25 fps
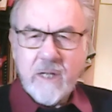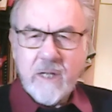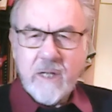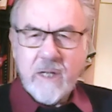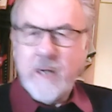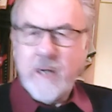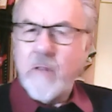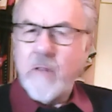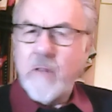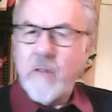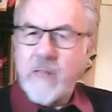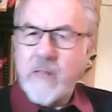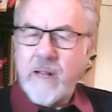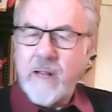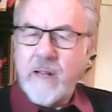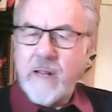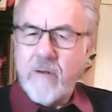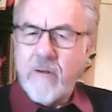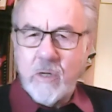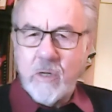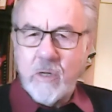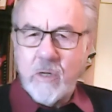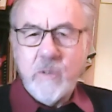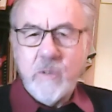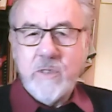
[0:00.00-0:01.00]
I don't think they're a
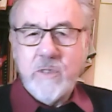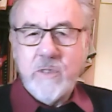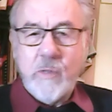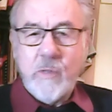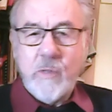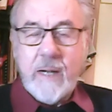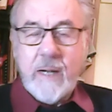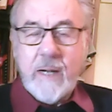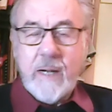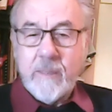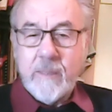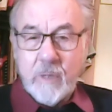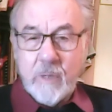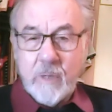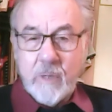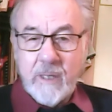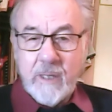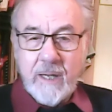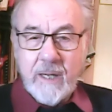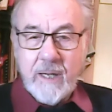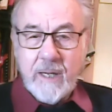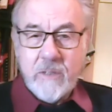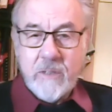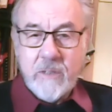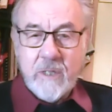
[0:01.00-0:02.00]
good zoo animal,
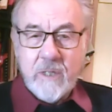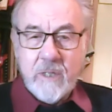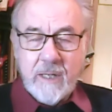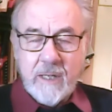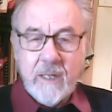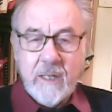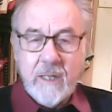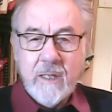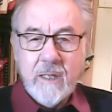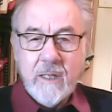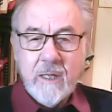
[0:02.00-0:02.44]
actually.